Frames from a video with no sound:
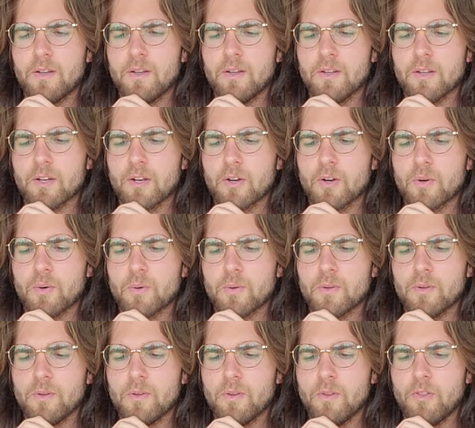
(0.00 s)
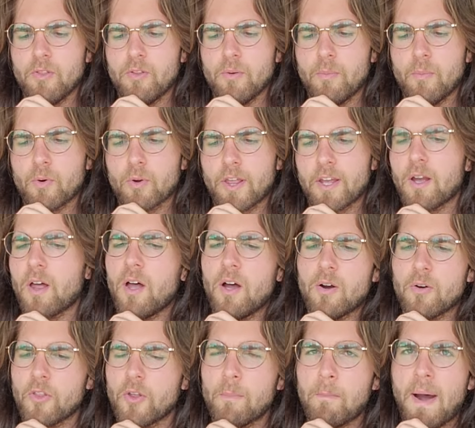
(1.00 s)
you know, the more like,
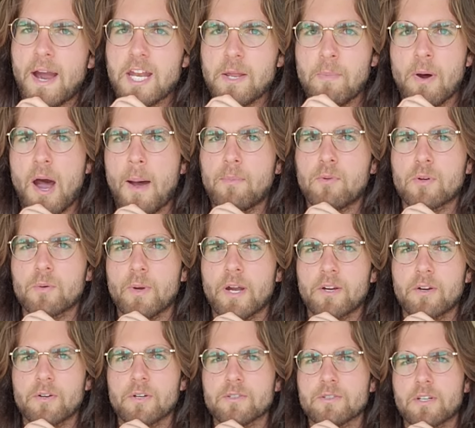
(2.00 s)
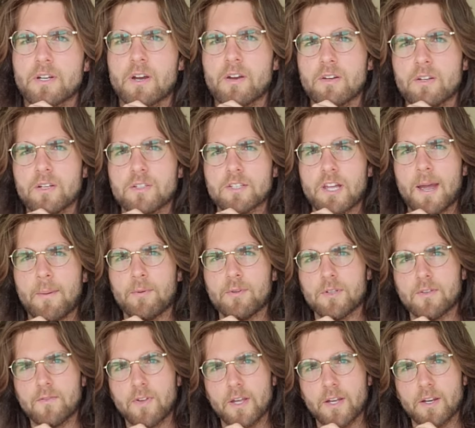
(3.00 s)
the Mighty Popular record is like a good example
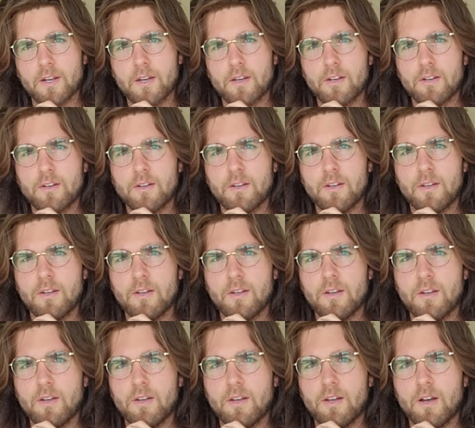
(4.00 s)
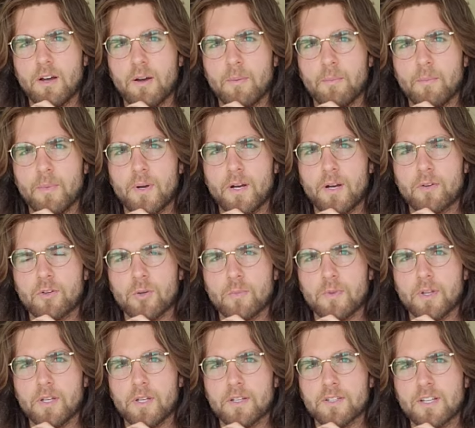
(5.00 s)
of like a group
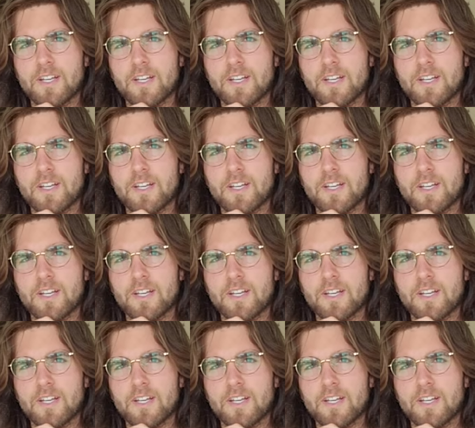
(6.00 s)
that does.